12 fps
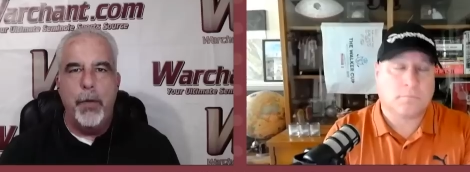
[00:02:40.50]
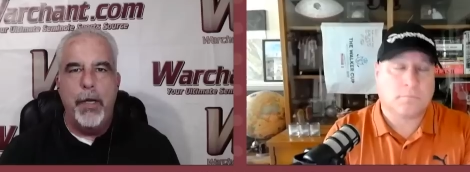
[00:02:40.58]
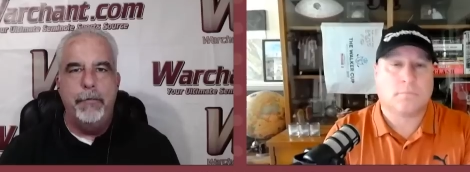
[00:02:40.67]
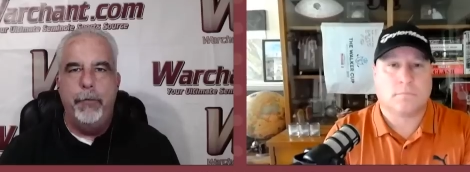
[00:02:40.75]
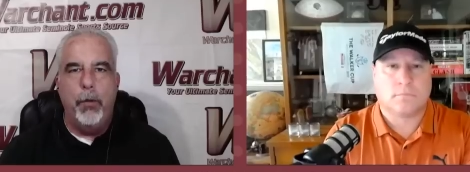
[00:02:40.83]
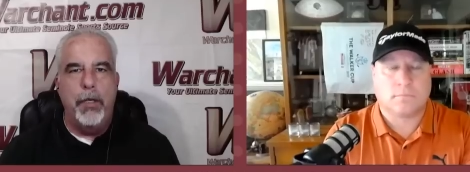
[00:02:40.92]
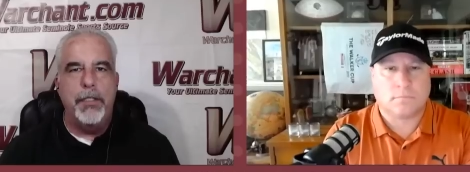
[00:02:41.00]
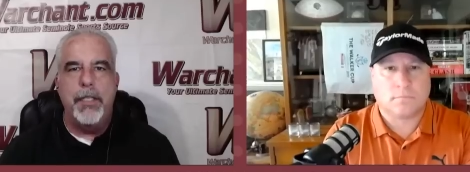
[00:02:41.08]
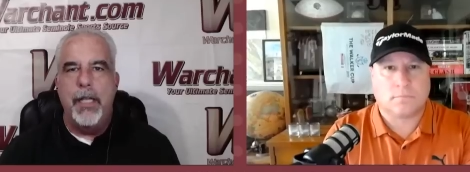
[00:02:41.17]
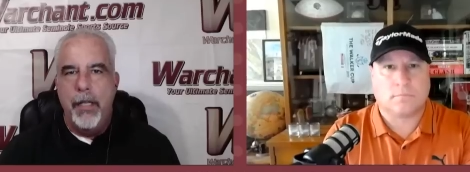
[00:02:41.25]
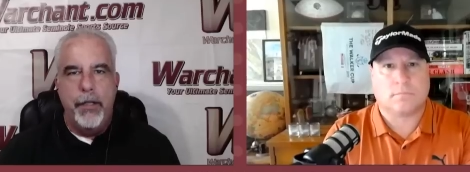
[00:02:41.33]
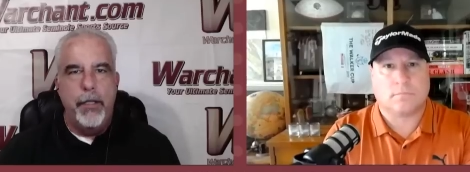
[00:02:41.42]
Speaker 1: Wake Forest,
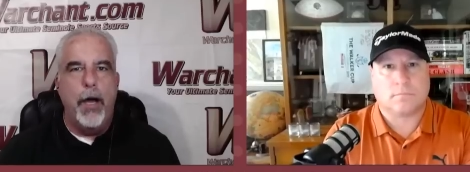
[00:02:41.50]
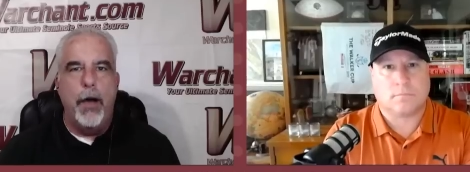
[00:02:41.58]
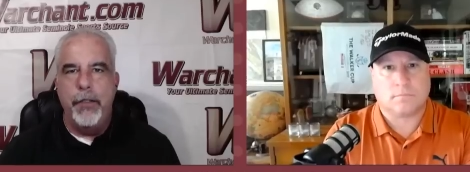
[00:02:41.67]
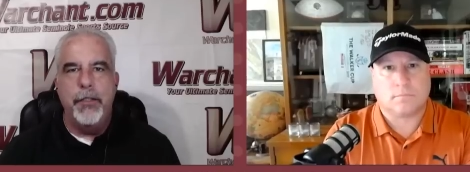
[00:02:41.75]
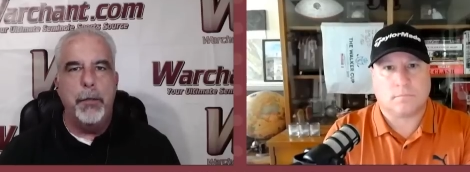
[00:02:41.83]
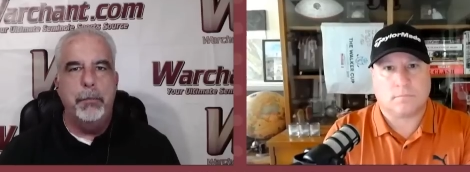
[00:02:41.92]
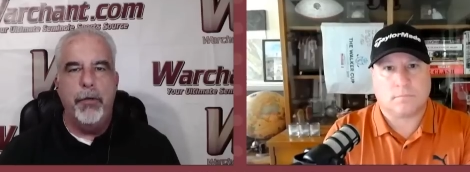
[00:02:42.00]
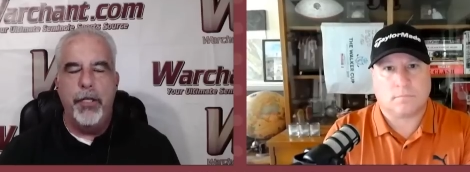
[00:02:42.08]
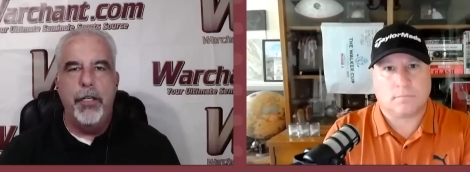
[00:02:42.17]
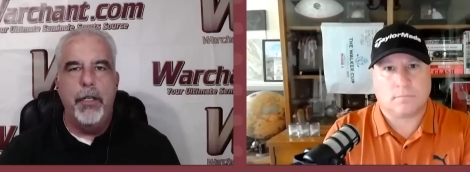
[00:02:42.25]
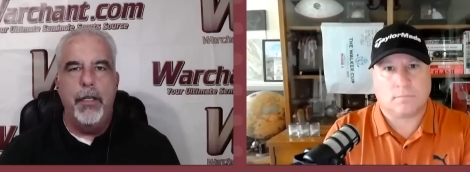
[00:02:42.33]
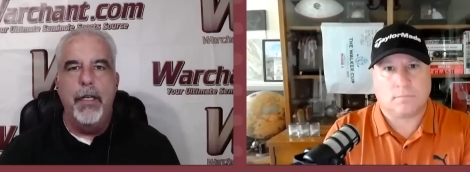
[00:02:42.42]
the offense looked pretty
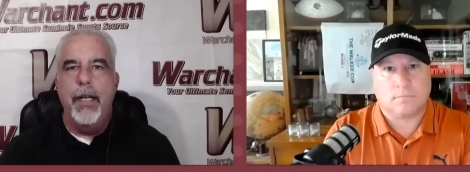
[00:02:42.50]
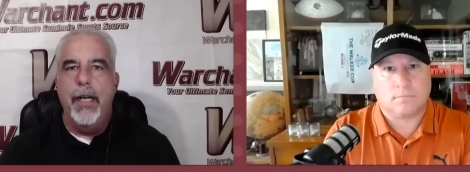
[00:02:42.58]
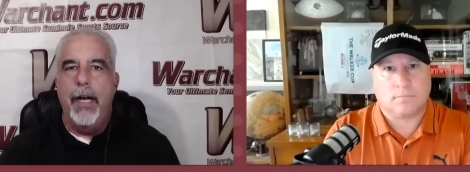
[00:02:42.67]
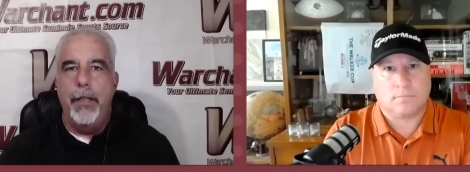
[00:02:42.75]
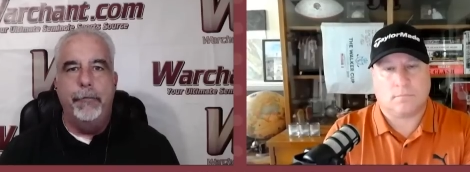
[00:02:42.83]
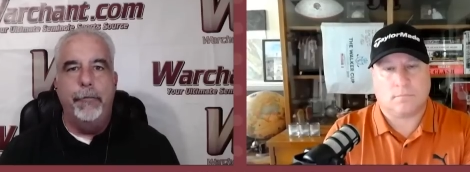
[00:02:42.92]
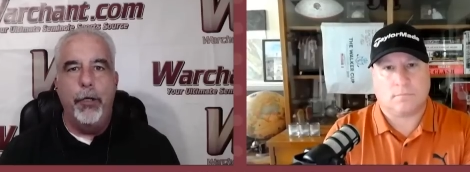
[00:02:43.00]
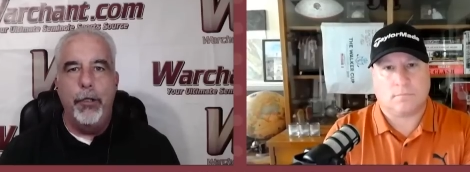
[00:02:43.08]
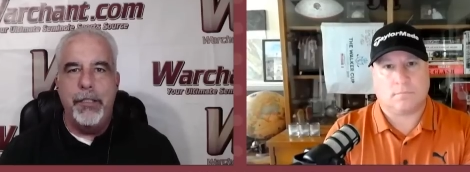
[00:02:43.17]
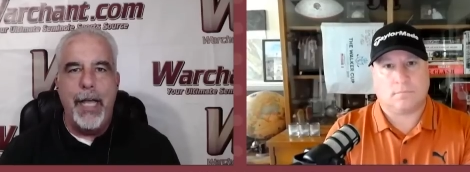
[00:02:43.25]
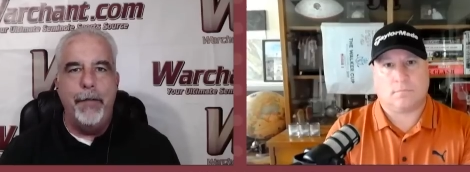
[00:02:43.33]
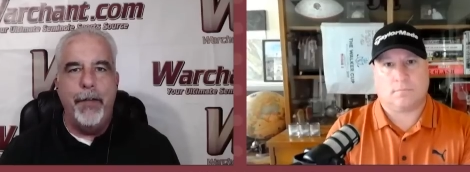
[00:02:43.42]
good. In the first
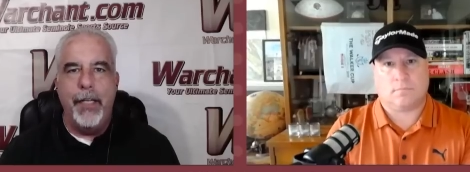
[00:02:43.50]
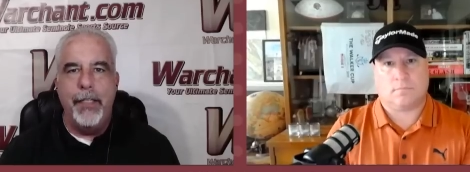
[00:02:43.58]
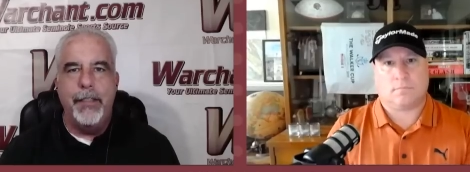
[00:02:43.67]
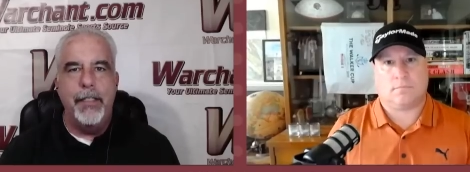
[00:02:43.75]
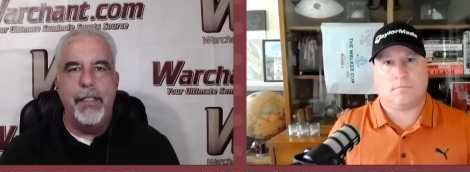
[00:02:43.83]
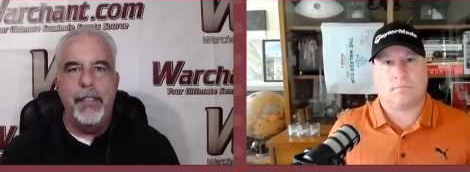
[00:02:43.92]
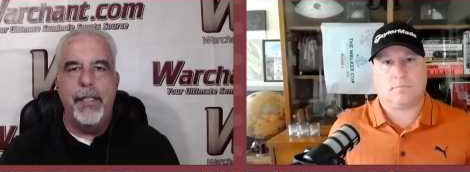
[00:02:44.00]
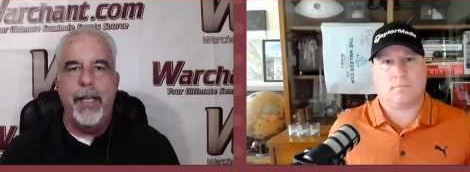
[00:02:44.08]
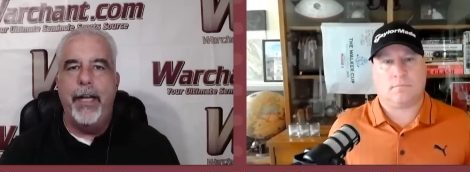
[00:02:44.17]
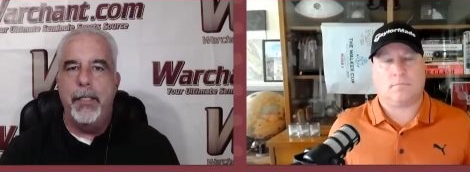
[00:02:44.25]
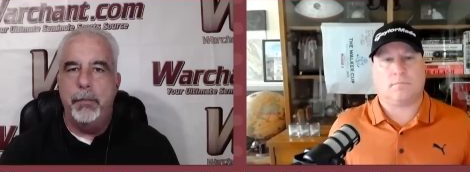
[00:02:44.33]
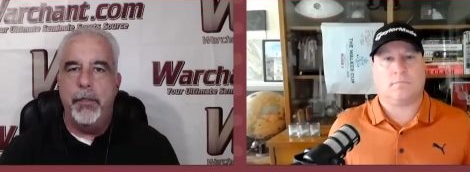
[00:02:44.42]
half against NC
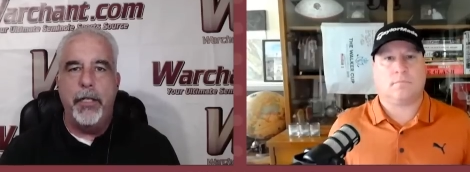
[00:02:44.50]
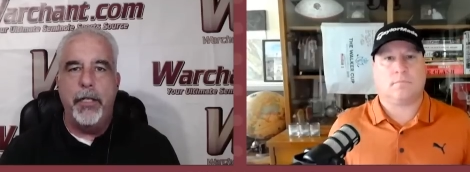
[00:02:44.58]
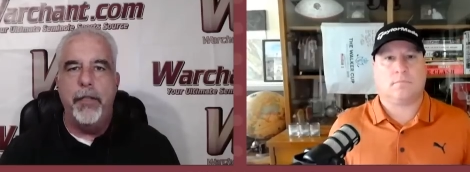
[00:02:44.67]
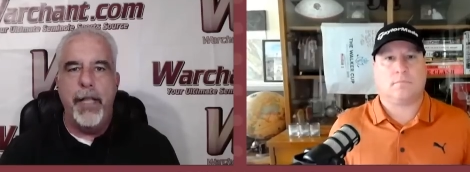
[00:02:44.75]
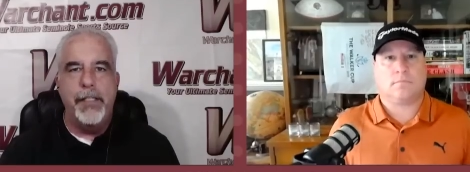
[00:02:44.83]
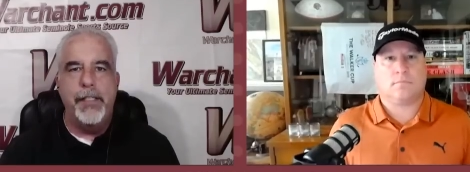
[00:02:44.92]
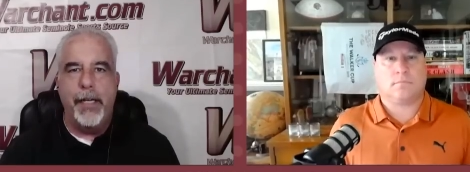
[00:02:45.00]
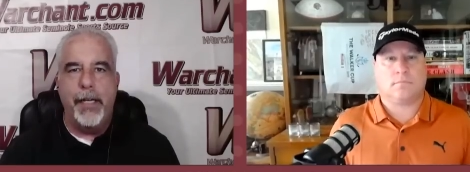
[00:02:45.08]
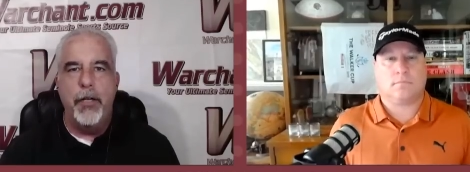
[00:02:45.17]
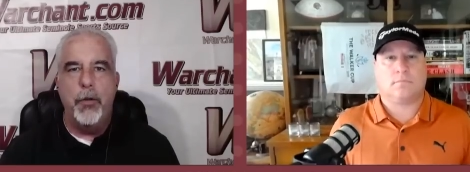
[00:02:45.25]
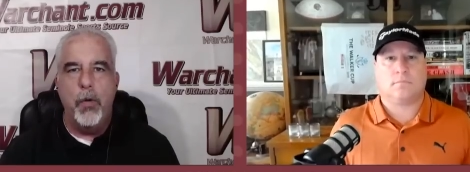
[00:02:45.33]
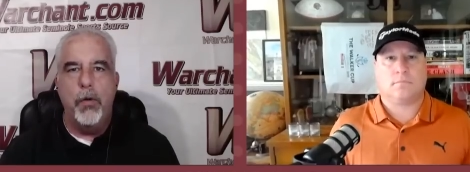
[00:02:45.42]
State, particularly that
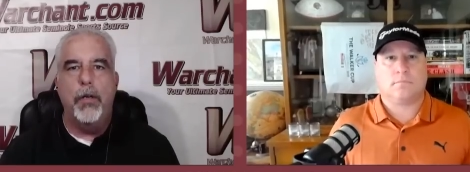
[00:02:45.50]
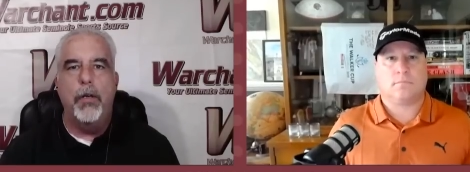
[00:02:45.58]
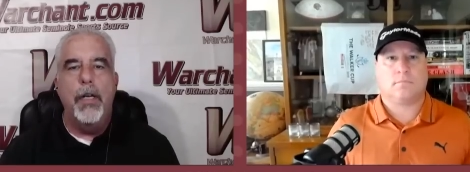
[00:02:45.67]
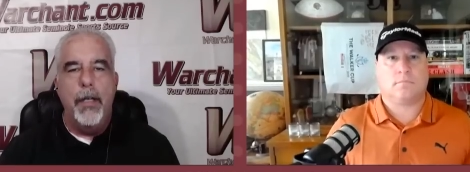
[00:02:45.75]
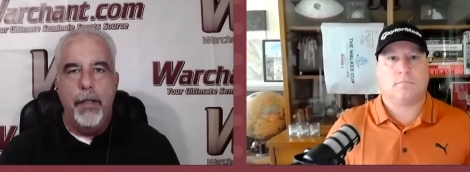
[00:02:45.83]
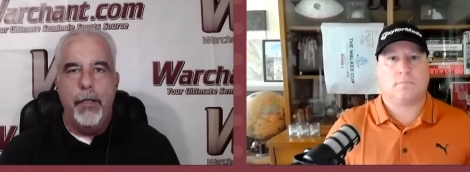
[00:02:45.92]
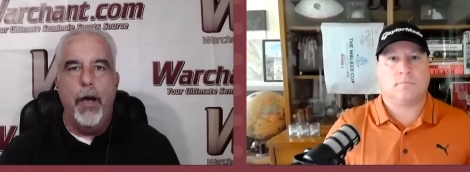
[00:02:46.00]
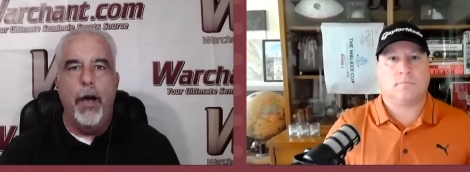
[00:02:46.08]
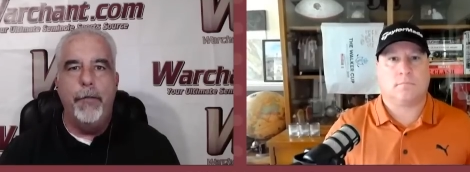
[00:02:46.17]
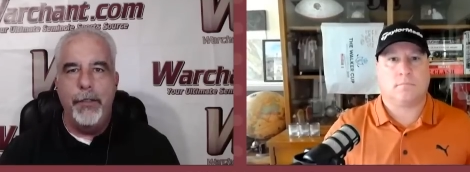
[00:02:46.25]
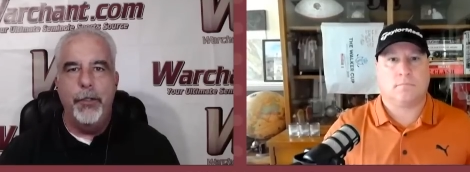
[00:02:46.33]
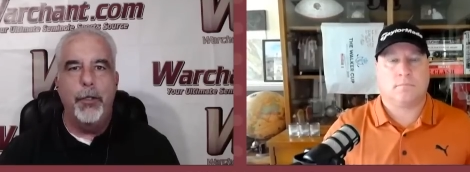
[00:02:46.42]
second quarter, the
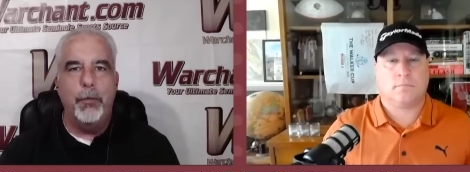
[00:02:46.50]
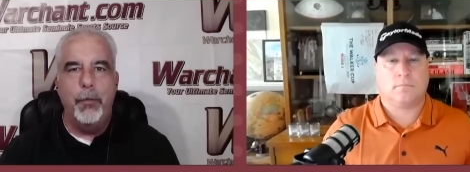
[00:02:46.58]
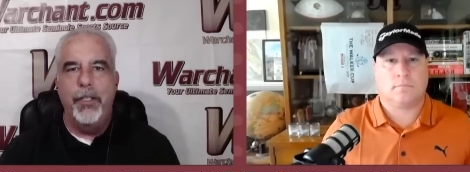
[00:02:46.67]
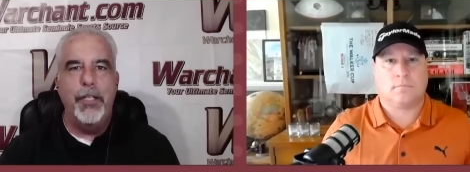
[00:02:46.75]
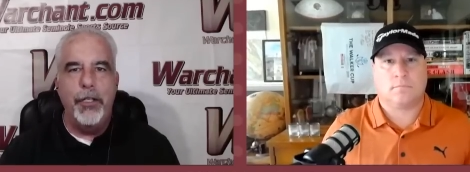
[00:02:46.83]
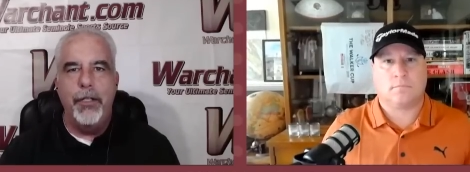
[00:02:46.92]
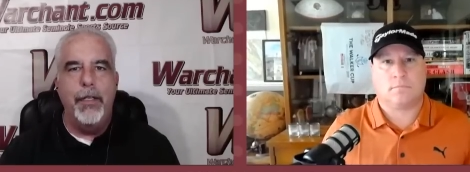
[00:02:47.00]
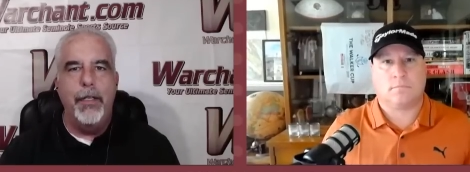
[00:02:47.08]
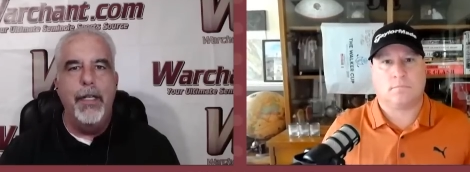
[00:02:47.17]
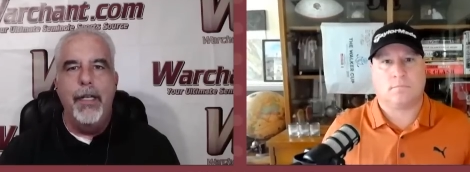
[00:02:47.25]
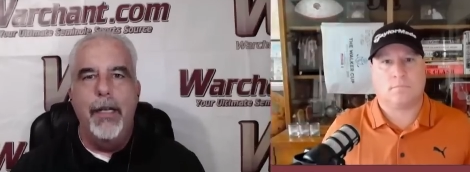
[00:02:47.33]
offense looked really good.